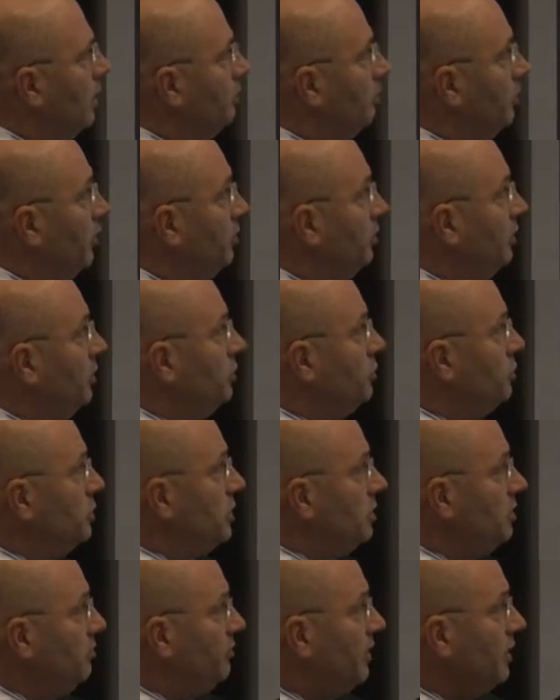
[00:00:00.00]
We
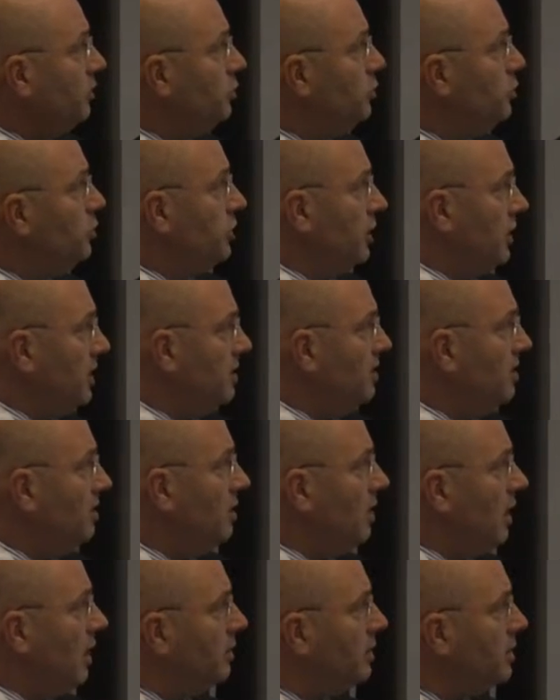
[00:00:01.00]
use in the value chain,
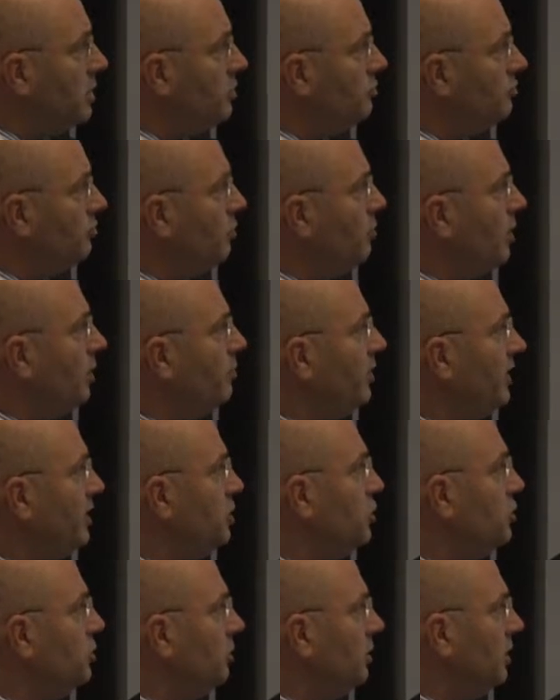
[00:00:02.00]
and this is from my
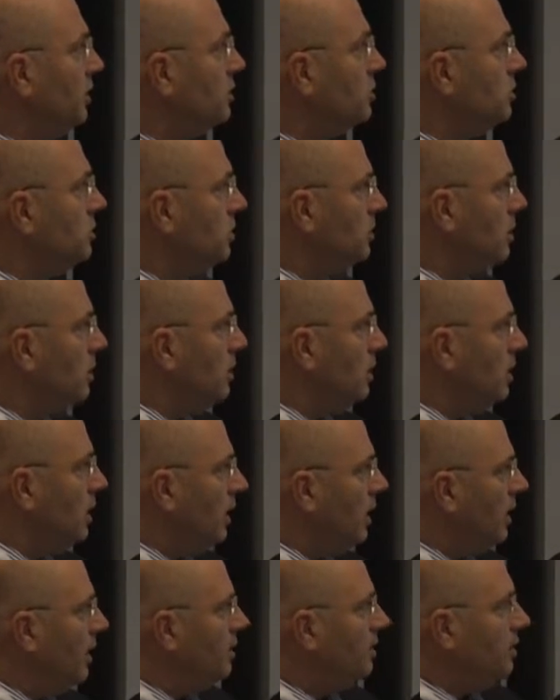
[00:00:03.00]
British colleagues,
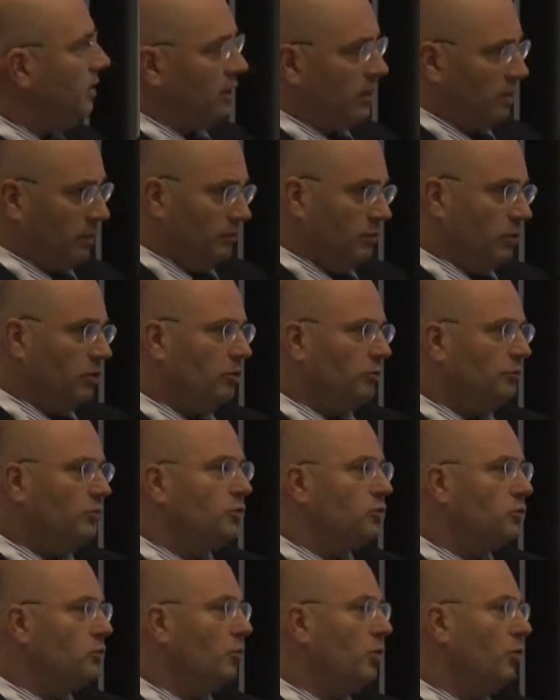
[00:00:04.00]
and he will
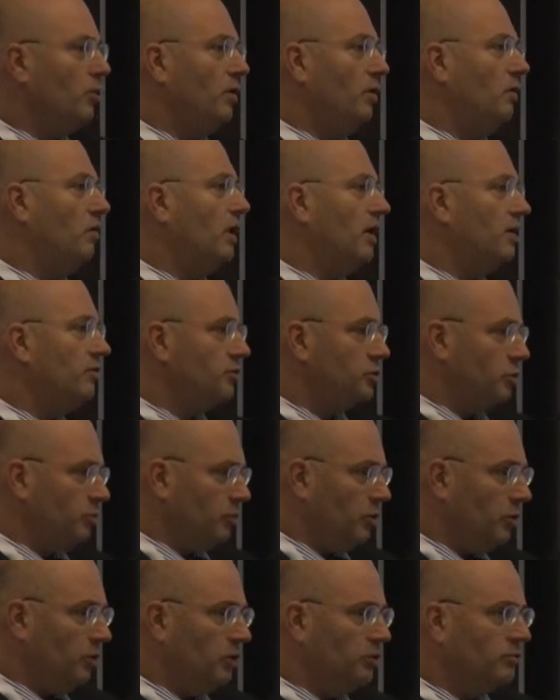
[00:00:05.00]
come tomorrow. I have some
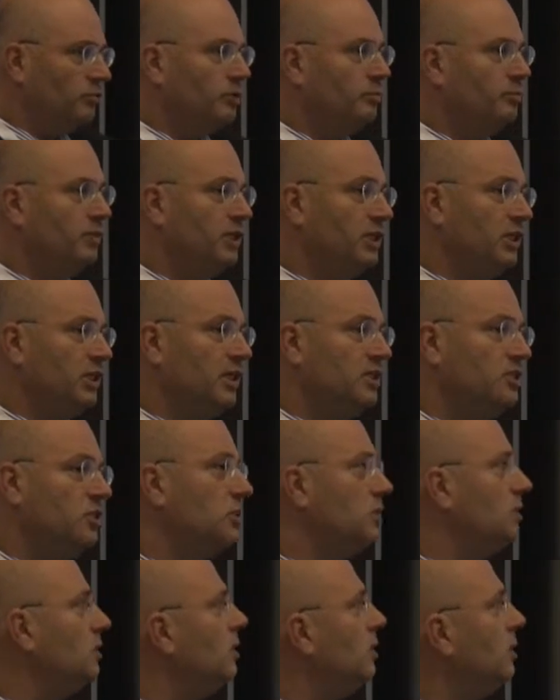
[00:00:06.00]
colleagues from the
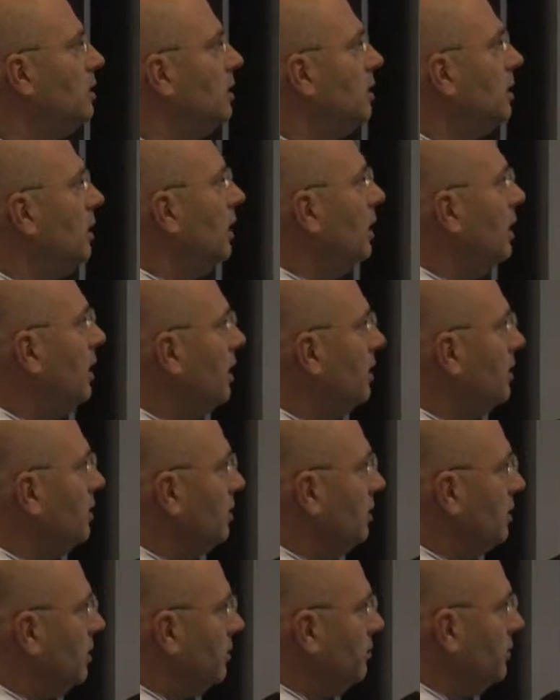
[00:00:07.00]
BGS
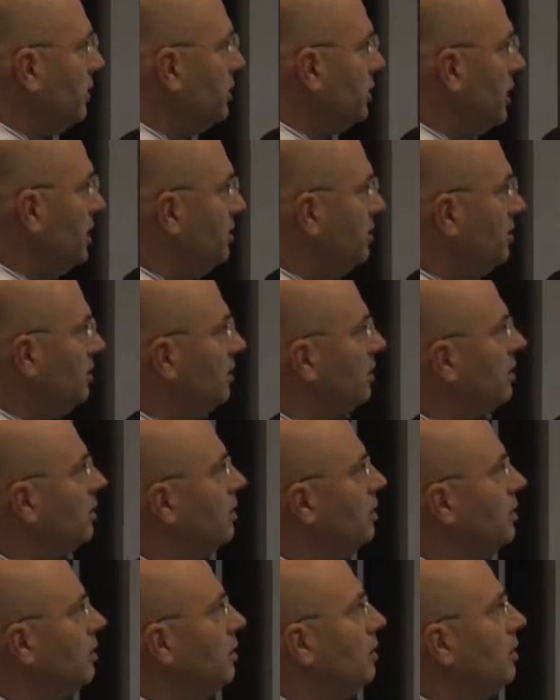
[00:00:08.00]
and Chandler.
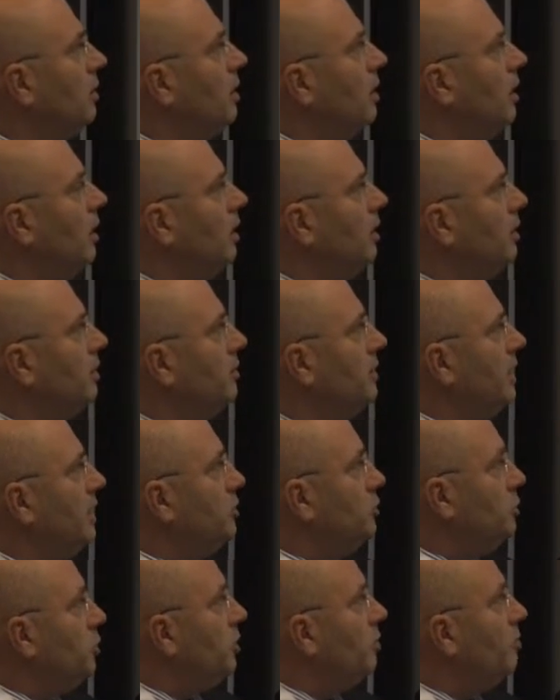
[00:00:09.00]
They
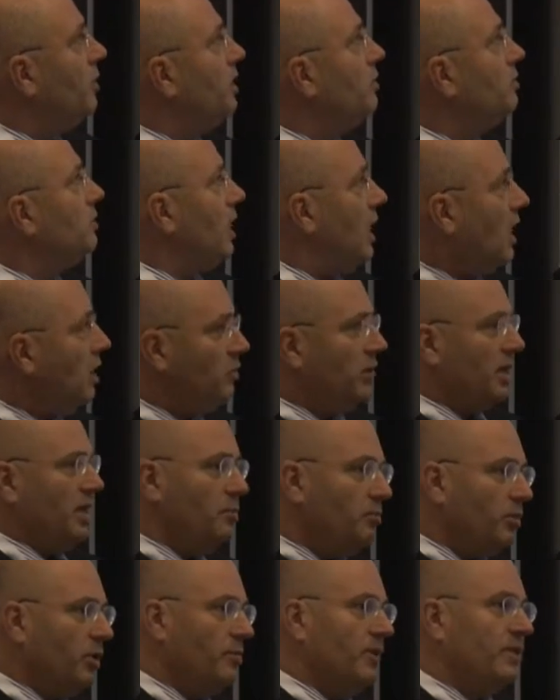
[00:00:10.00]
talk about how they
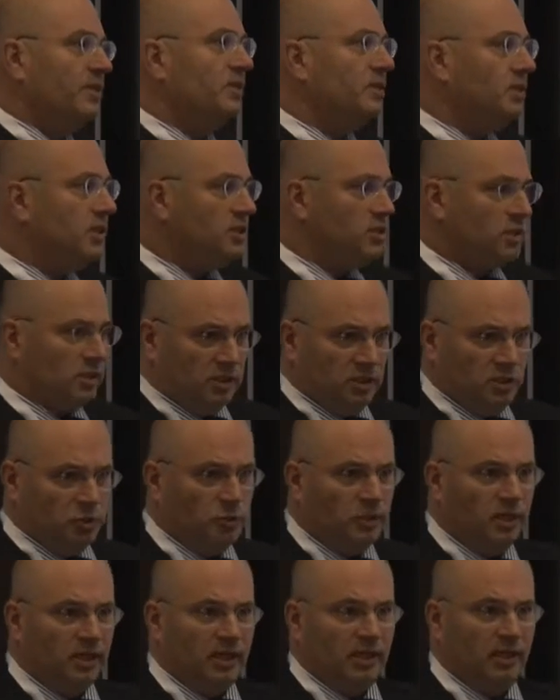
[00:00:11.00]
implemented this in the
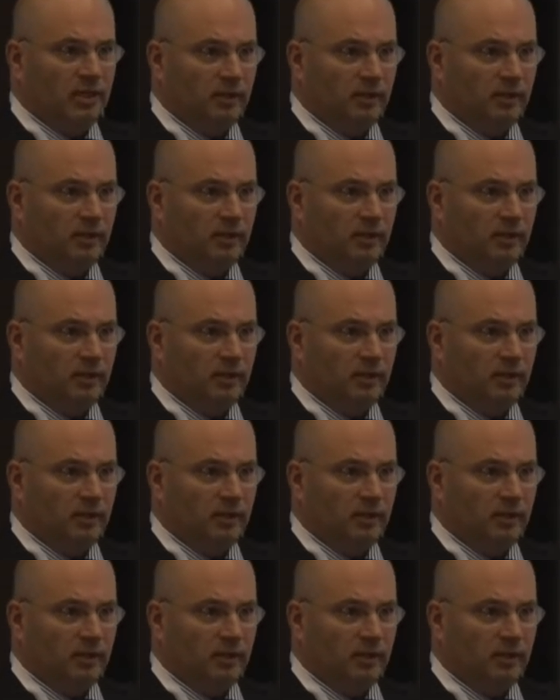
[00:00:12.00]
UK.